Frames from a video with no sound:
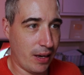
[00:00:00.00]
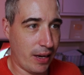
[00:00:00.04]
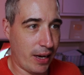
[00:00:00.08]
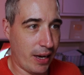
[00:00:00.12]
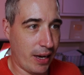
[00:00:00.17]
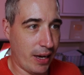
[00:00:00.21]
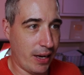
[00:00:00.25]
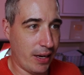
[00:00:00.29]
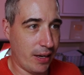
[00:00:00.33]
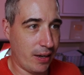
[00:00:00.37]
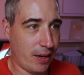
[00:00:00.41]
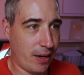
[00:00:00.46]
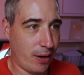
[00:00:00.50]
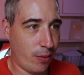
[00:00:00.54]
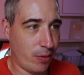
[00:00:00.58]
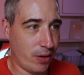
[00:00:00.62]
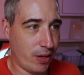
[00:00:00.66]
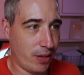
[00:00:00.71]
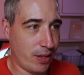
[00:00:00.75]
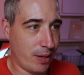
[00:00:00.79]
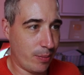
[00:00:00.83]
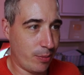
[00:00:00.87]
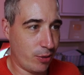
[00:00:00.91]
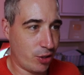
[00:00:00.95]
And I
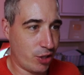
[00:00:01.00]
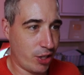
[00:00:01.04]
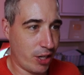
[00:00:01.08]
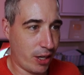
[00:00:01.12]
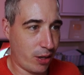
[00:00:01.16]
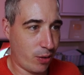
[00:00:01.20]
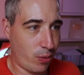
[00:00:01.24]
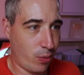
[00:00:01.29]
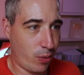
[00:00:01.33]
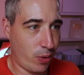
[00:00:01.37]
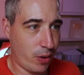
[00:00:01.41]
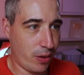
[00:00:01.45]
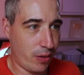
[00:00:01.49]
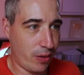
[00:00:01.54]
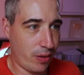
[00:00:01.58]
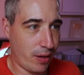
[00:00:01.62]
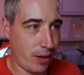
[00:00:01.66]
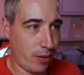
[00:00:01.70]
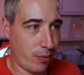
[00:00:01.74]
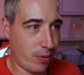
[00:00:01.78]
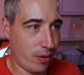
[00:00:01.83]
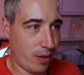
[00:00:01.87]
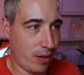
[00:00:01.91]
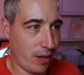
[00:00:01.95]
want to double check one
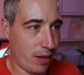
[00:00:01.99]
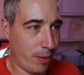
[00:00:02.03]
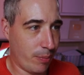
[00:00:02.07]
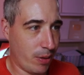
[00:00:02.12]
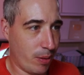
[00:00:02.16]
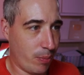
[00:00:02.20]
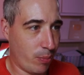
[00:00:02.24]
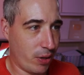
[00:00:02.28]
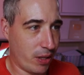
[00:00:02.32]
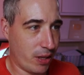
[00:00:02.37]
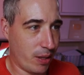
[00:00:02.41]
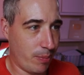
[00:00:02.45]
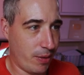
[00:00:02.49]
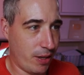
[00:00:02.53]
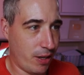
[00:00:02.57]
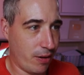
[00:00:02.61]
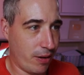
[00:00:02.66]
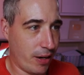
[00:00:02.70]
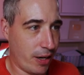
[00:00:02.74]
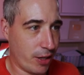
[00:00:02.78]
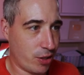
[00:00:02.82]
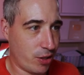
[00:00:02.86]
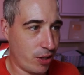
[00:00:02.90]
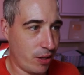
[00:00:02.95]
thing really. I'm going to bring them
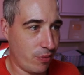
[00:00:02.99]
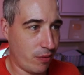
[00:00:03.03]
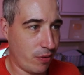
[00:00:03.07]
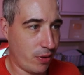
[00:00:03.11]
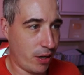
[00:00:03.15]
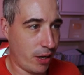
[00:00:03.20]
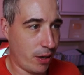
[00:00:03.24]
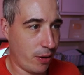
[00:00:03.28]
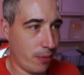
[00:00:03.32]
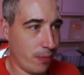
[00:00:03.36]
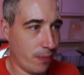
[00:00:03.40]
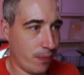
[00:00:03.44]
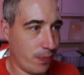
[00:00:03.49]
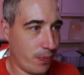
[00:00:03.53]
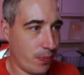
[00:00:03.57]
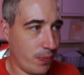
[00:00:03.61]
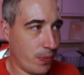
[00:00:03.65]
here actually for now.